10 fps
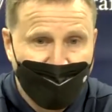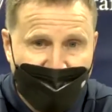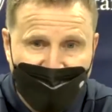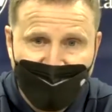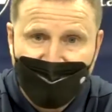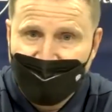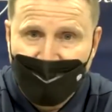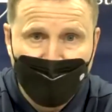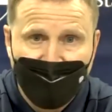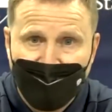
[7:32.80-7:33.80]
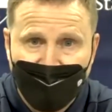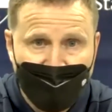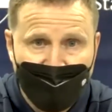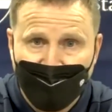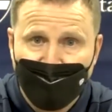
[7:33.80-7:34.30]
the last 10 games of the
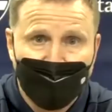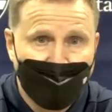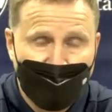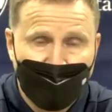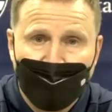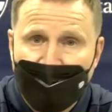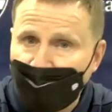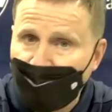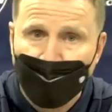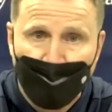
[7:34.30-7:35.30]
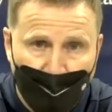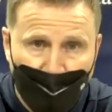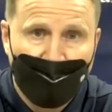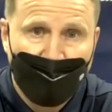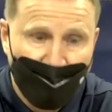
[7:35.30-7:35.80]
season is great for
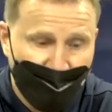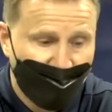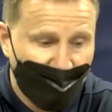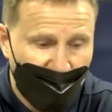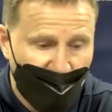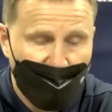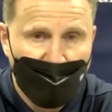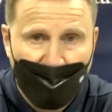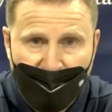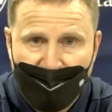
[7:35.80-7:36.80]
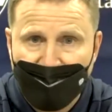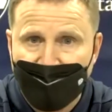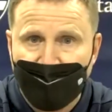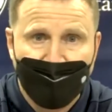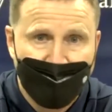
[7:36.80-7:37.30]
everyone involved,
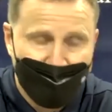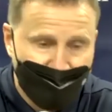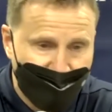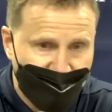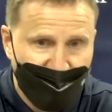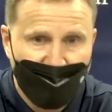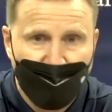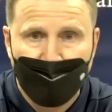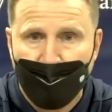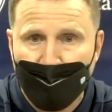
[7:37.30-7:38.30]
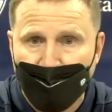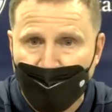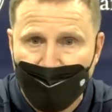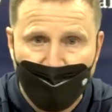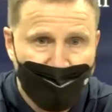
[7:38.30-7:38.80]
fans, TV
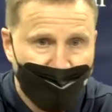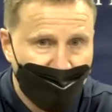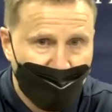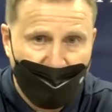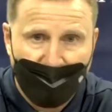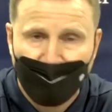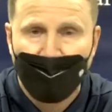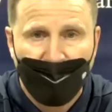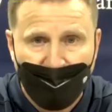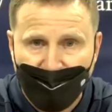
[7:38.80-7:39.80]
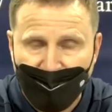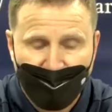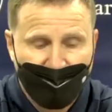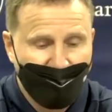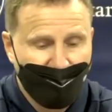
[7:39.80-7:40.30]
partners, everybody.
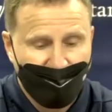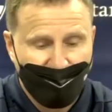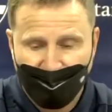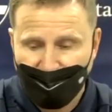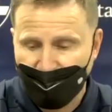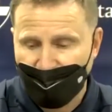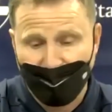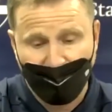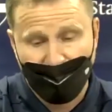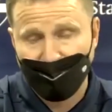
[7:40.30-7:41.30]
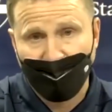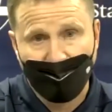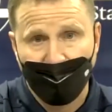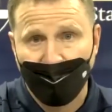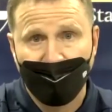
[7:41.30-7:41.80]
And I love it.
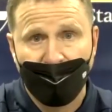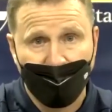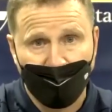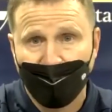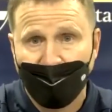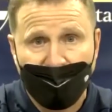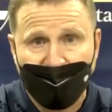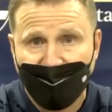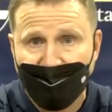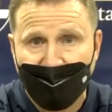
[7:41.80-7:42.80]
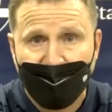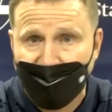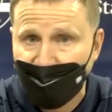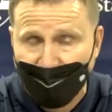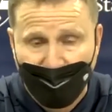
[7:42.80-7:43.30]
Even though now that we're the eighth seed, I
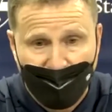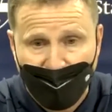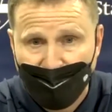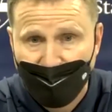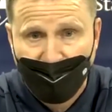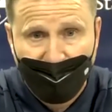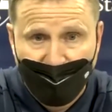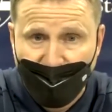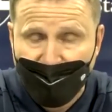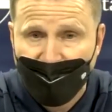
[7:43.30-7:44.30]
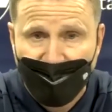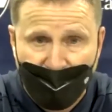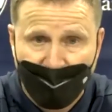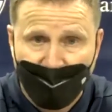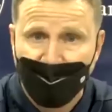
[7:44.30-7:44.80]
still love it. It gives us a
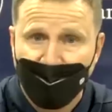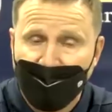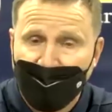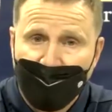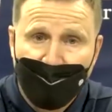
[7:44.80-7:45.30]
chance to